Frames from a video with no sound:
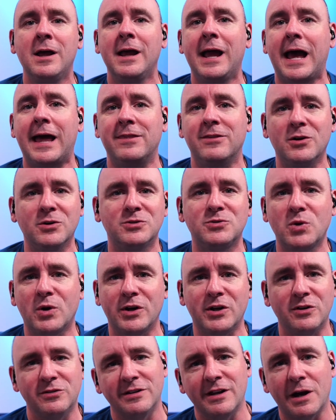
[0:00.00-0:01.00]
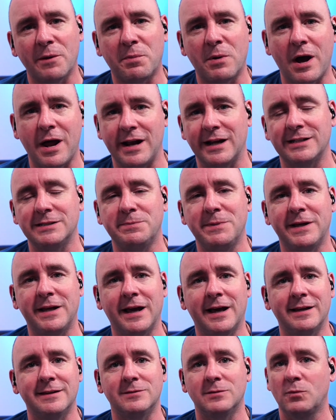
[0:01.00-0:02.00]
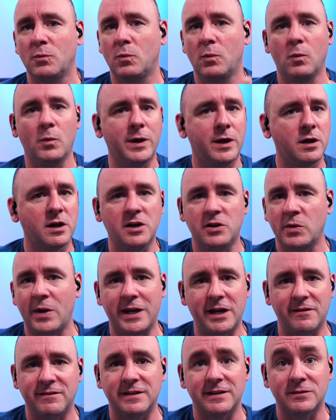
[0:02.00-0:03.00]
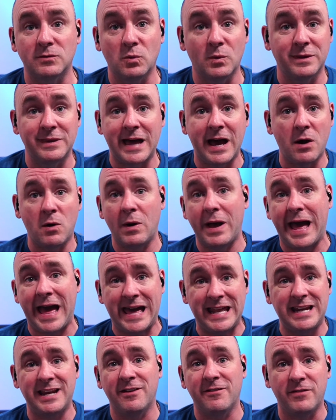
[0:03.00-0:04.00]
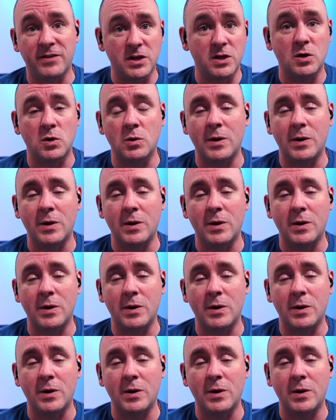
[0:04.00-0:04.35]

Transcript: and those who are using our products, because we couldn't do any of this without any of you.